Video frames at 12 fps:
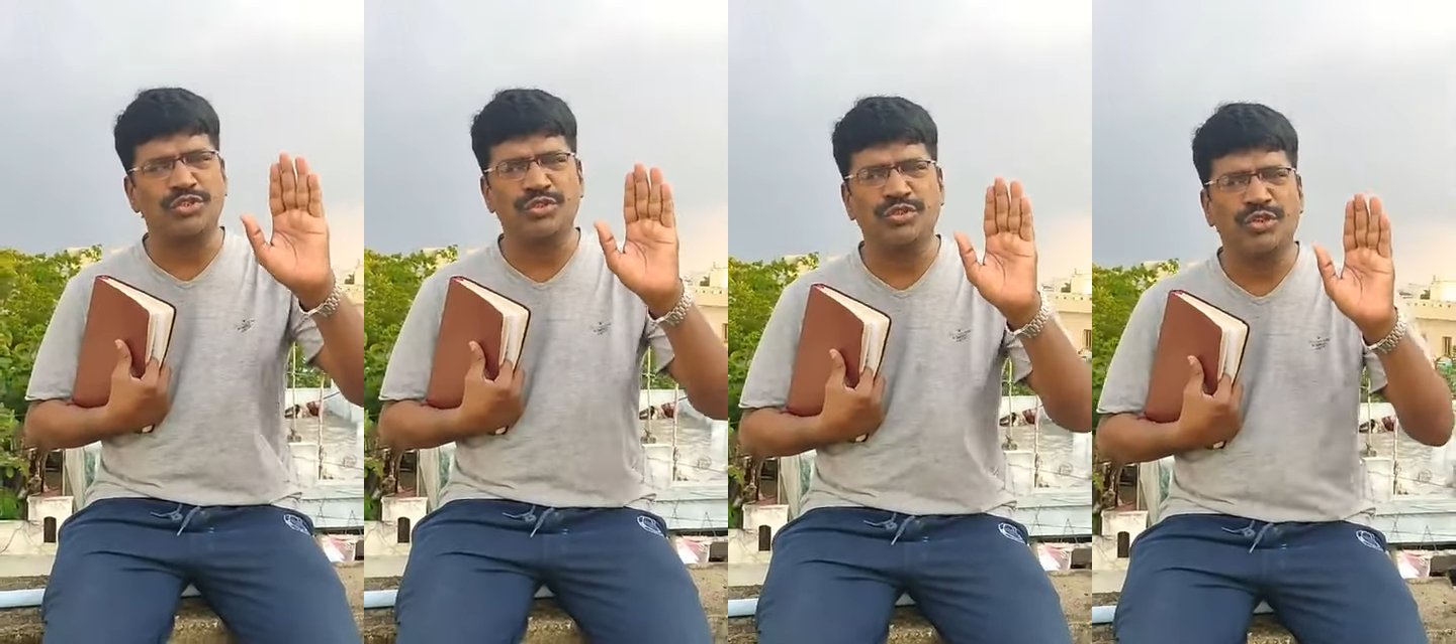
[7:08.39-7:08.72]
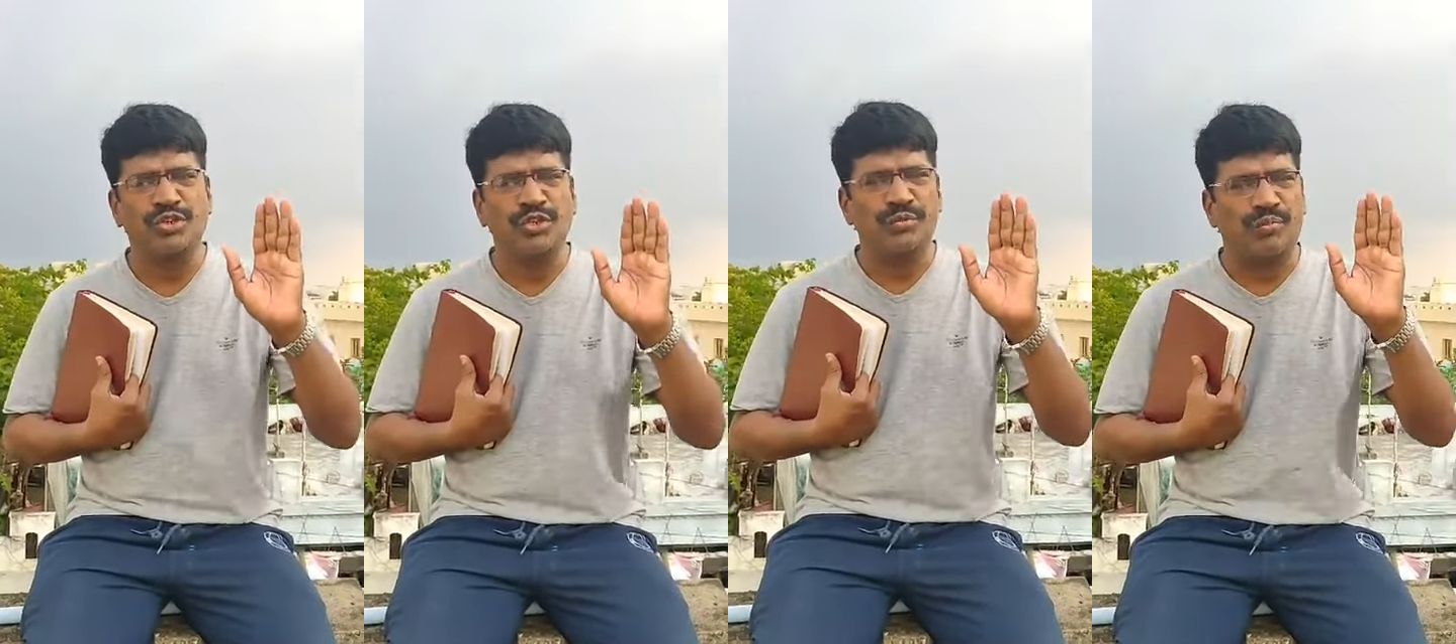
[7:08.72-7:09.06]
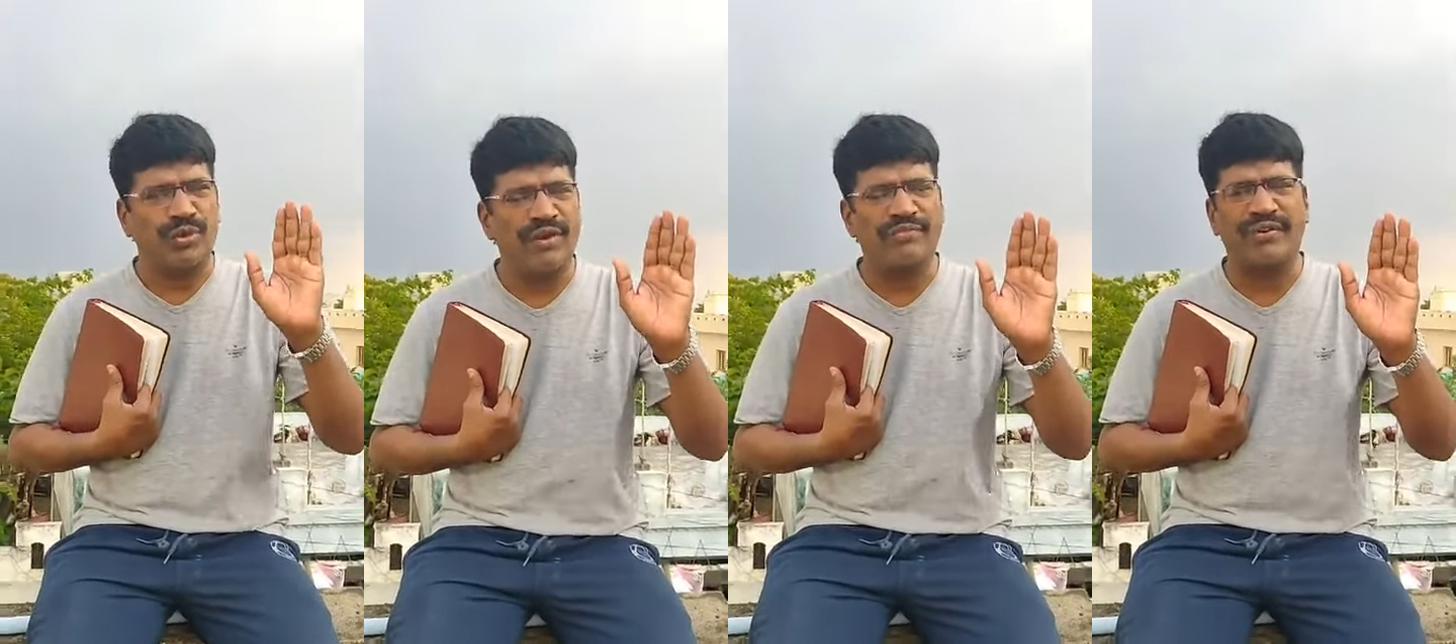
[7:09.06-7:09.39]
pray for
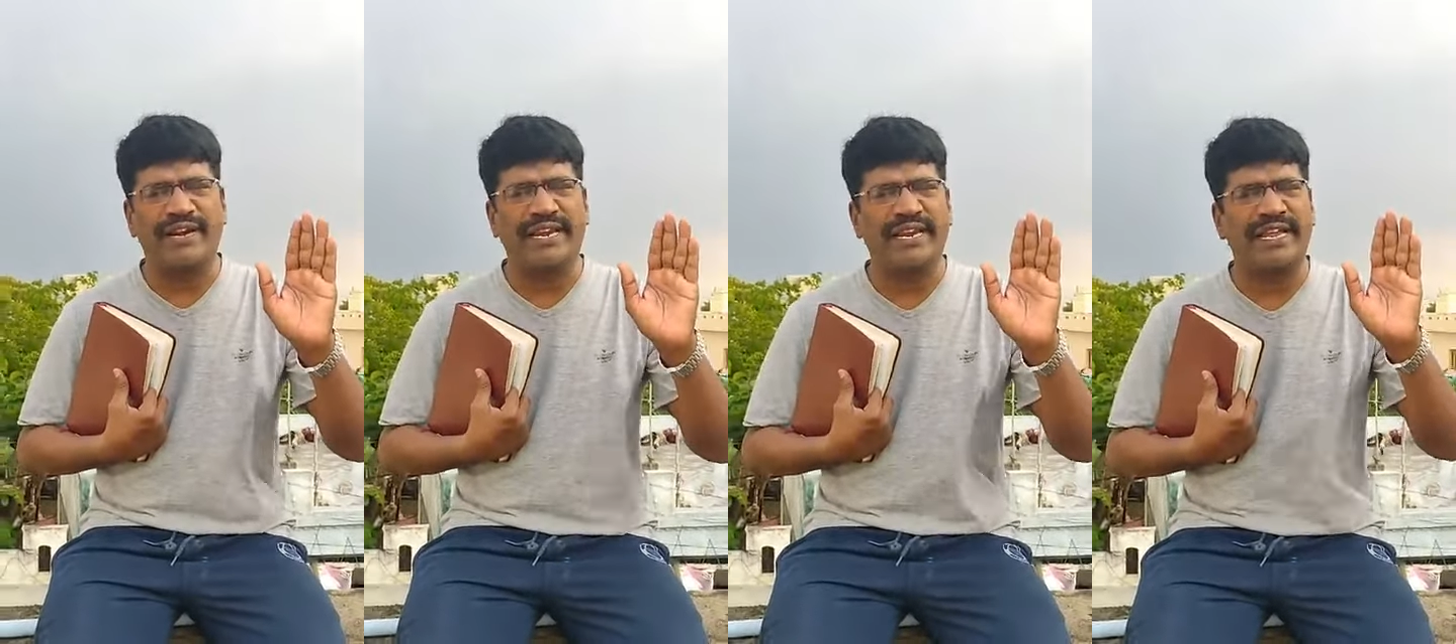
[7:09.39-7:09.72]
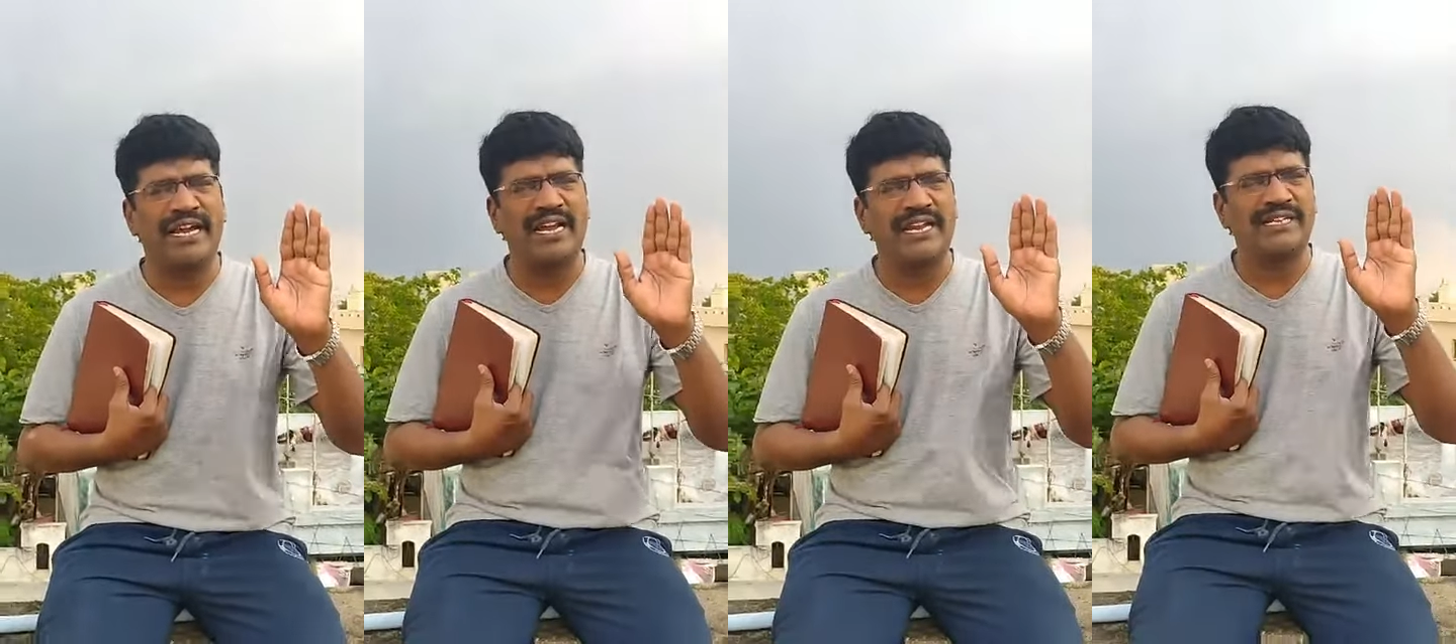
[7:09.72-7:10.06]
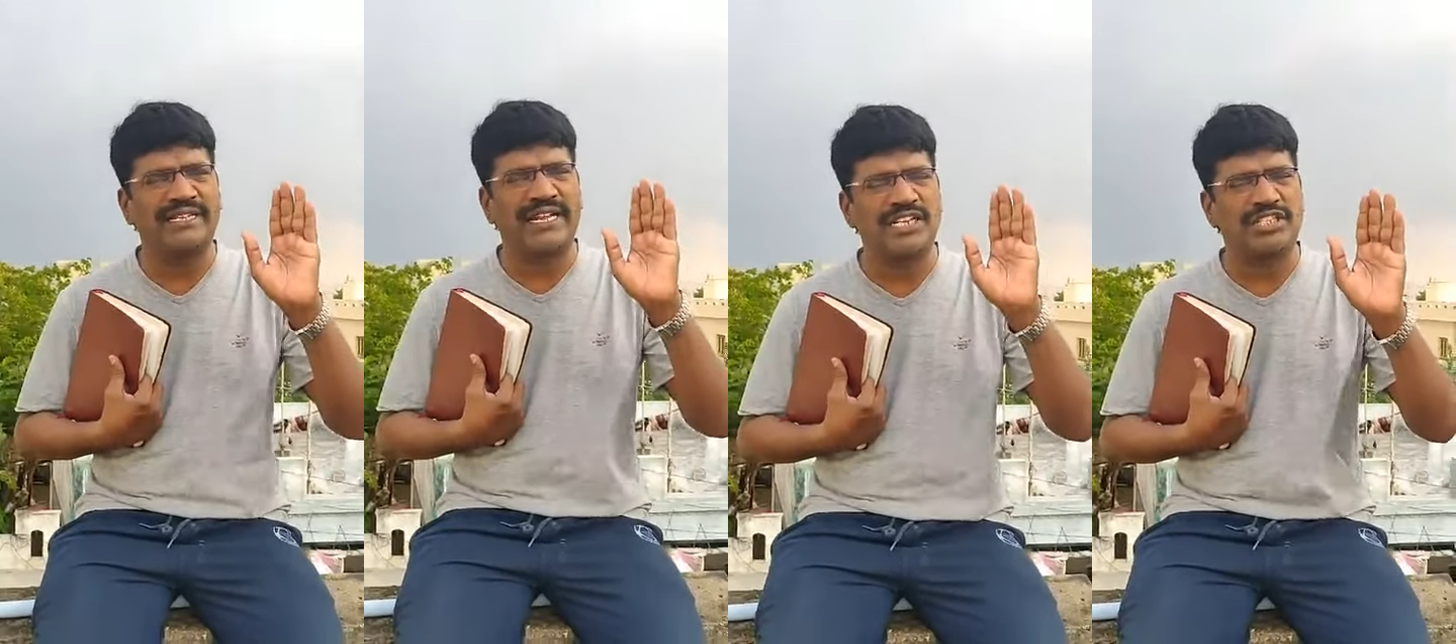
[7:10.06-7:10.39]
India and consider
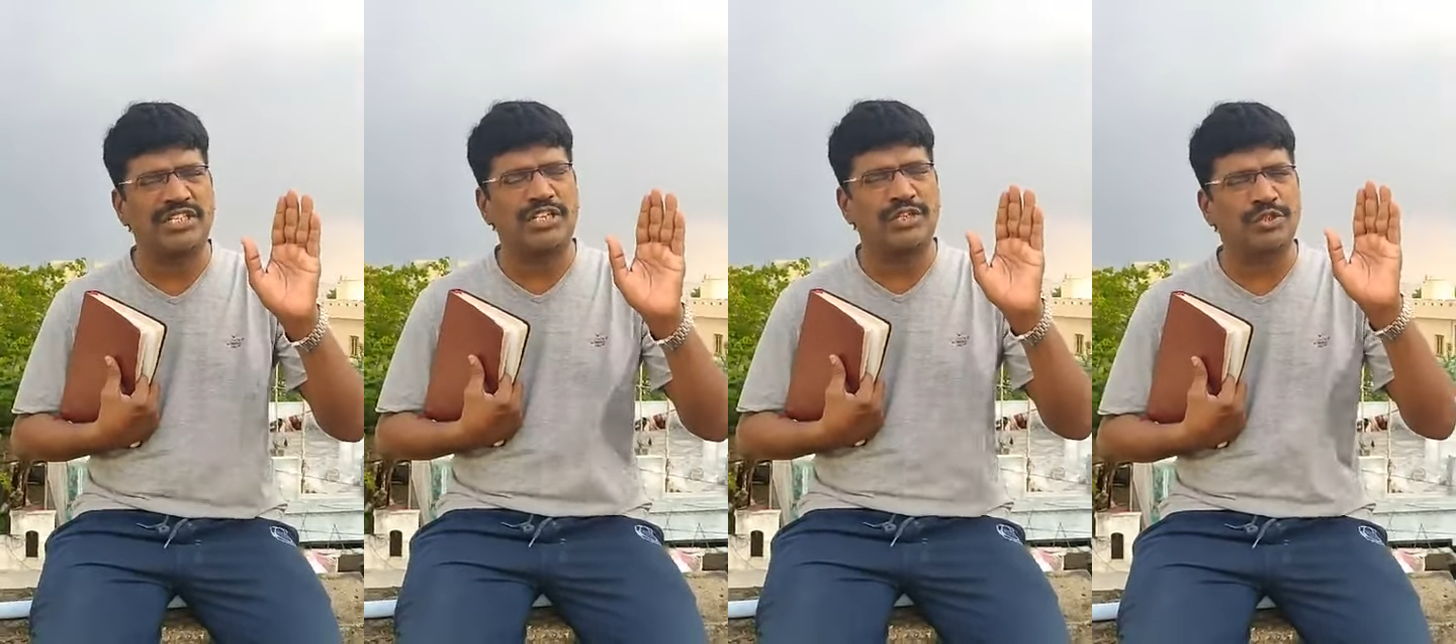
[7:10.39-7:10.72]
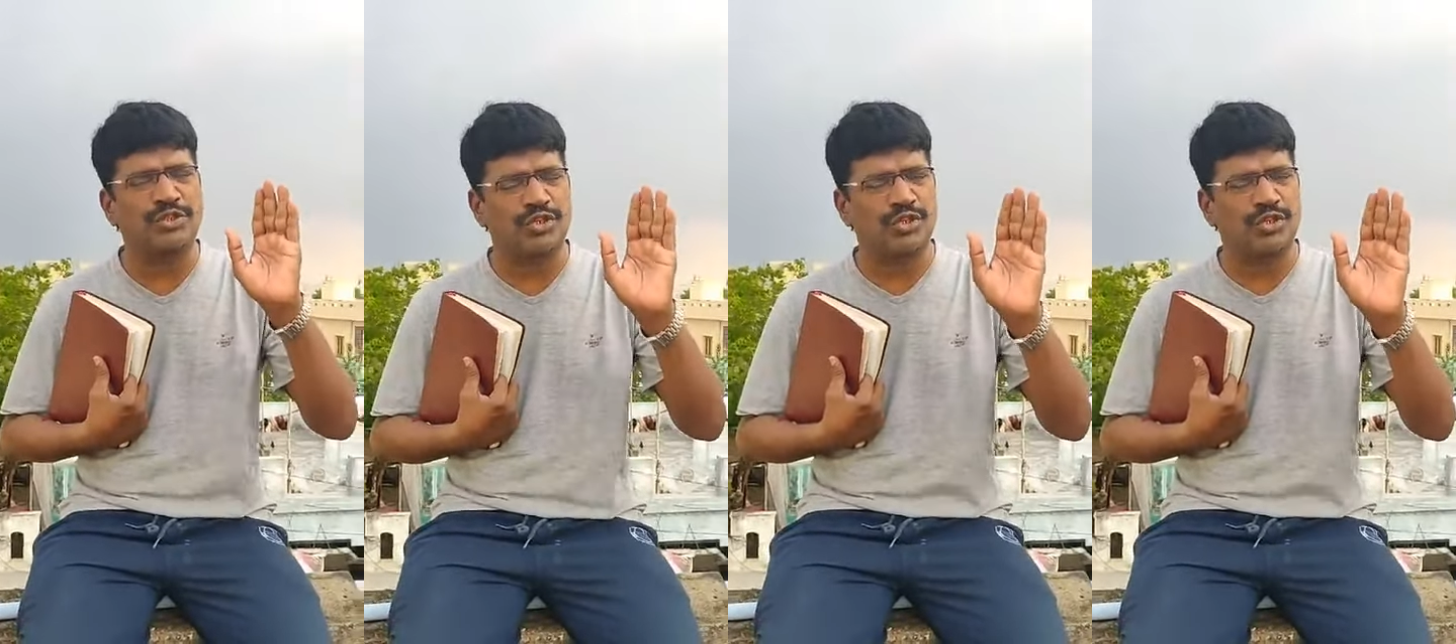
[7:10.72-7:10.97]
to sow